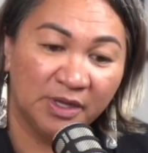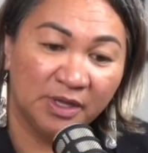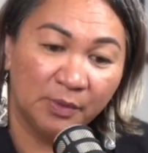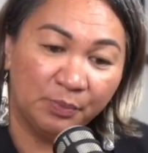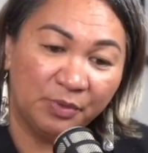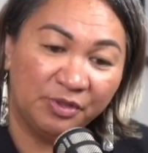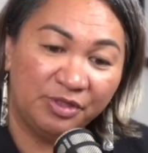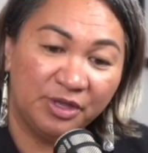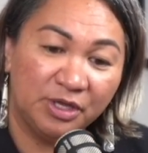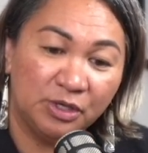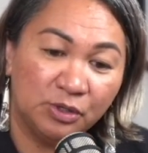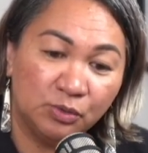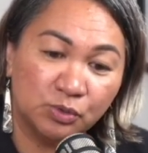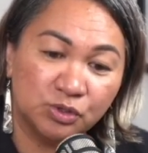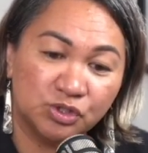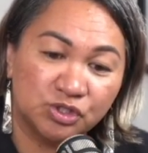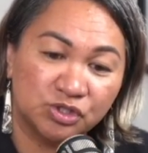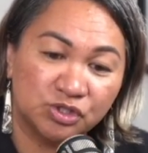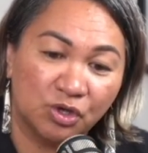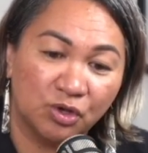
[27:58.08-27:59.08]
But then
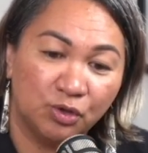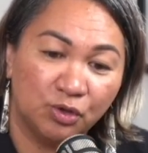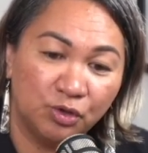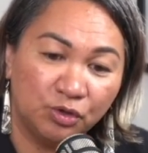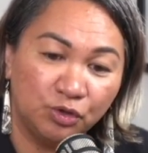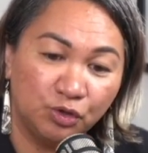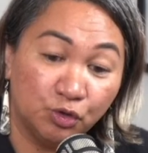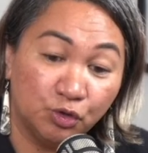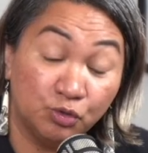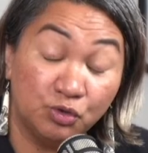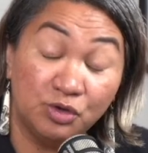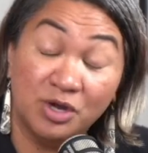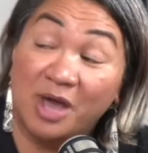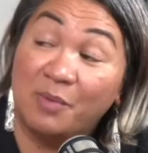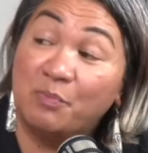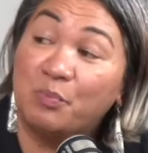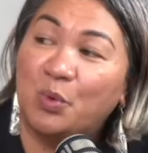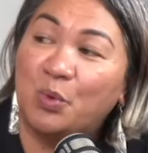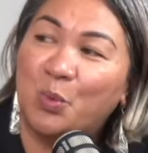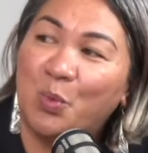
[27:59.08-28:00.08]
also your
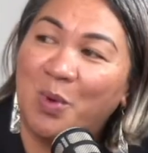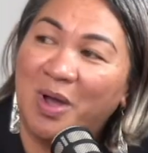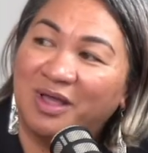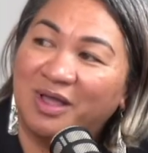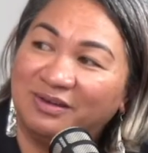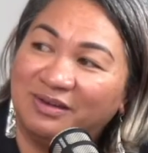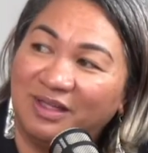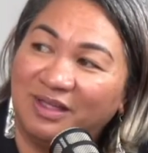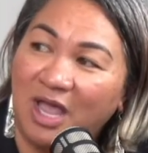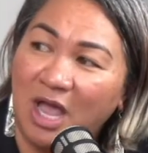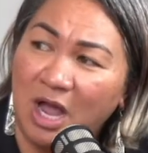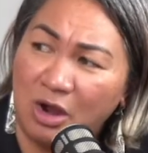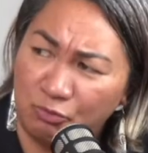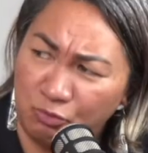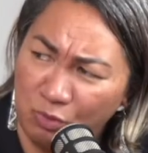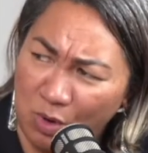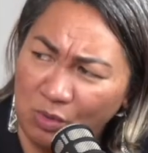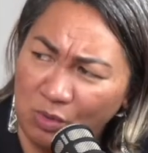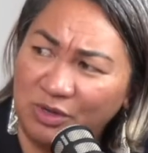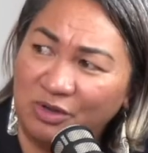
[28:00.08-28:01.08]
number one, our
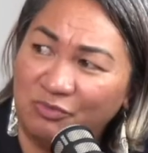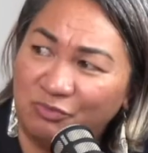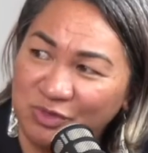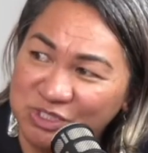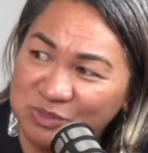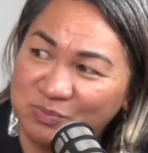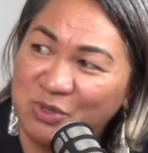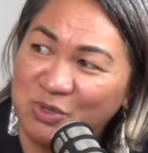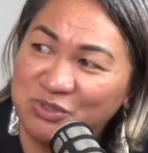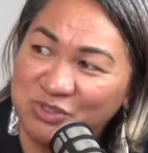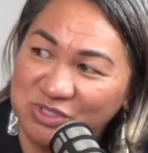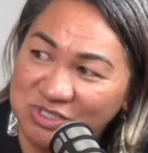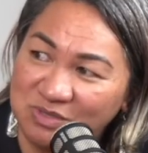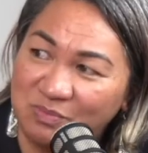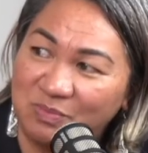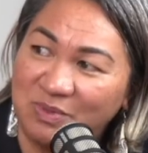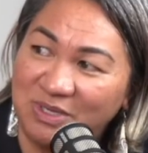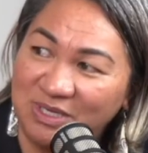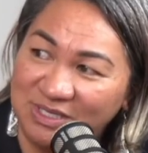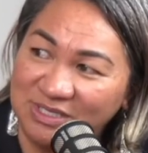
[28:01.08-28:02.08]
role and
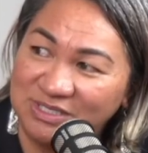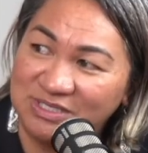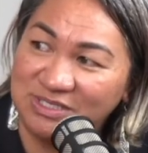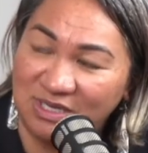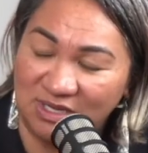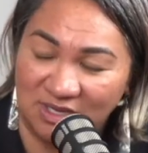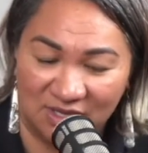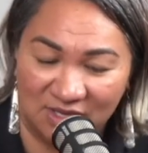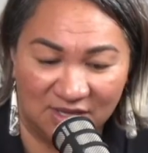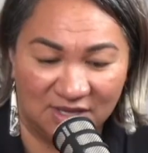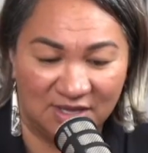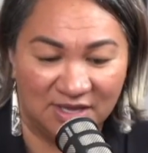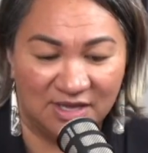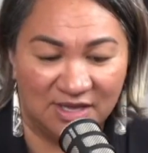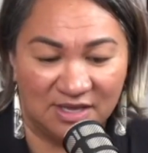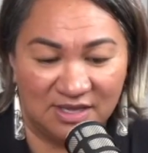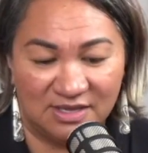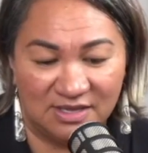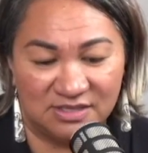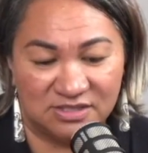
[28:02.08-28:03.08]
responsibility
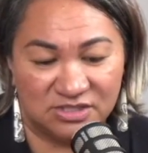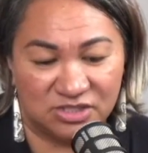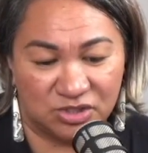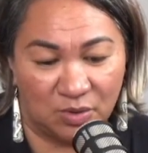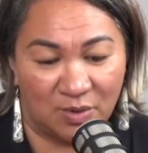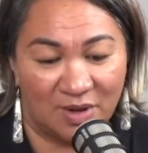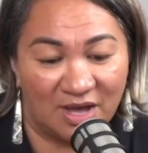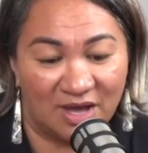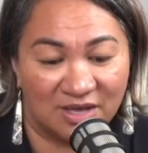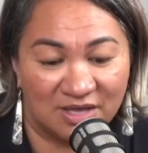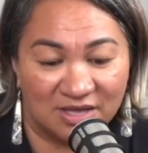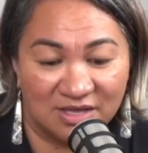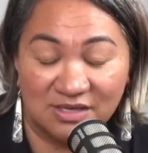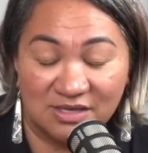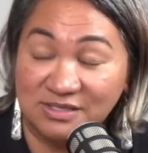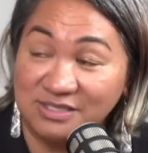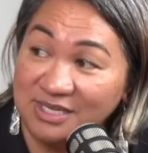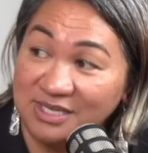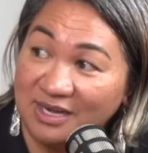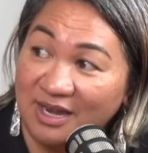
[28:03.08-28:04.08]
is to our
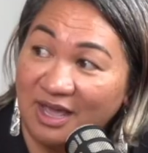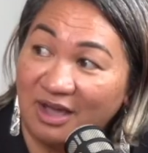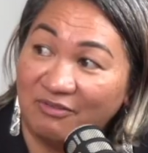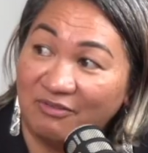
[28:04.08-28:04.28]
kids and our